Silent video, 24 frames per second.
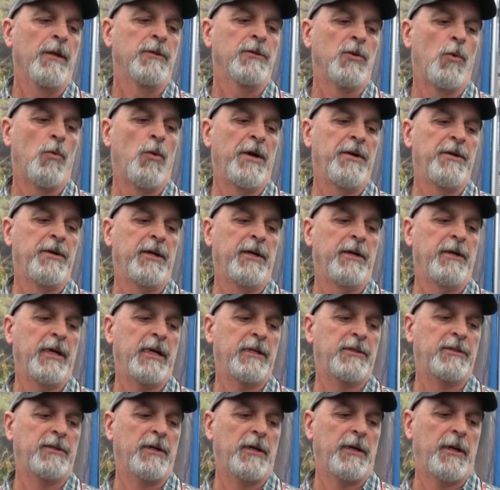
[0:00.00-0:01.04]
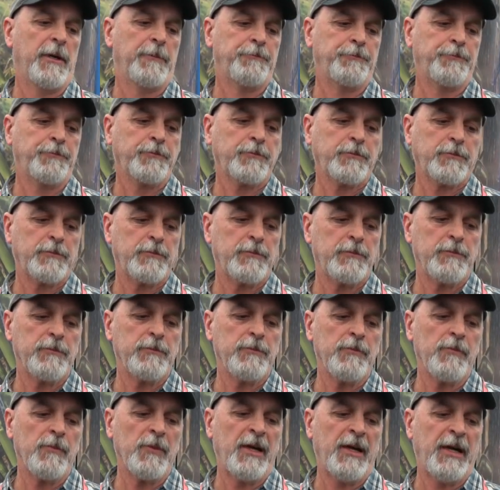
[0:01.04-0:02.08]
The one deer that
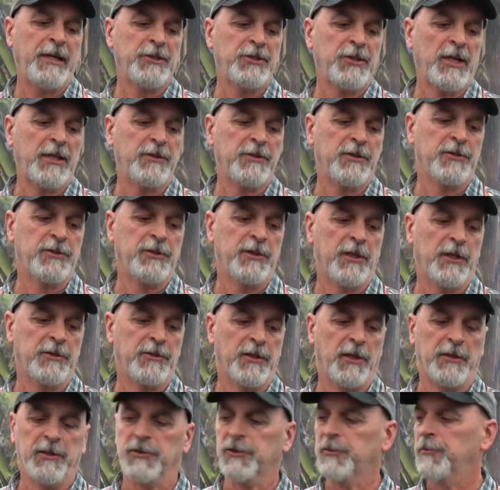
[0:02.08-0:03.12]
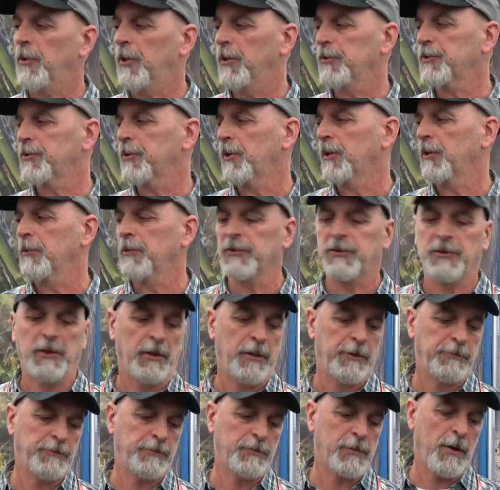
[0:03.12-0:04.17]
I shot this here. I'll tell you a small story. It was
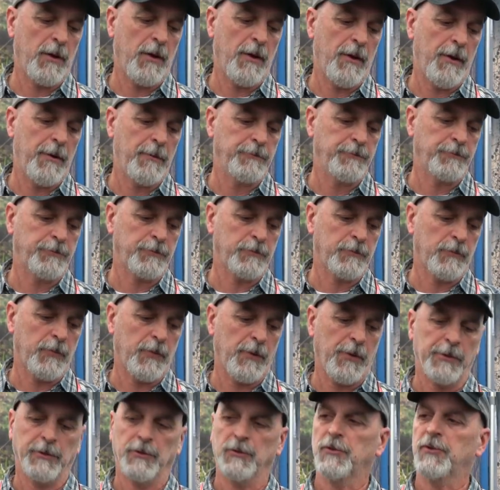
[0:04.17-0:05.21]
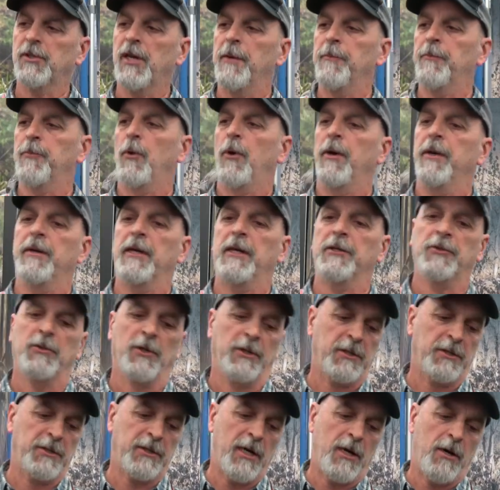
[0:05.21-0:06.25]
a 10 point, and I
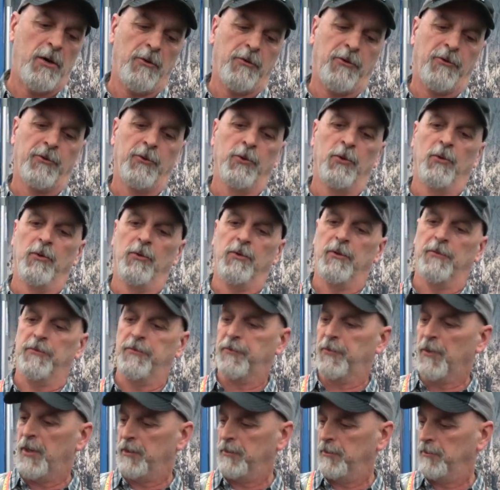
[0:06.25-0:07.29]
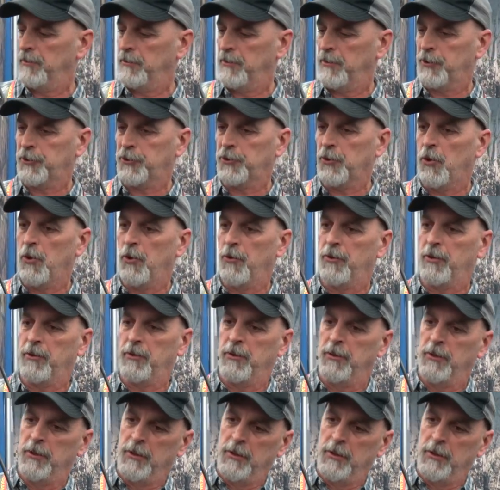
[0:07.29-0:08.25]
took it down through the front of the shoulder,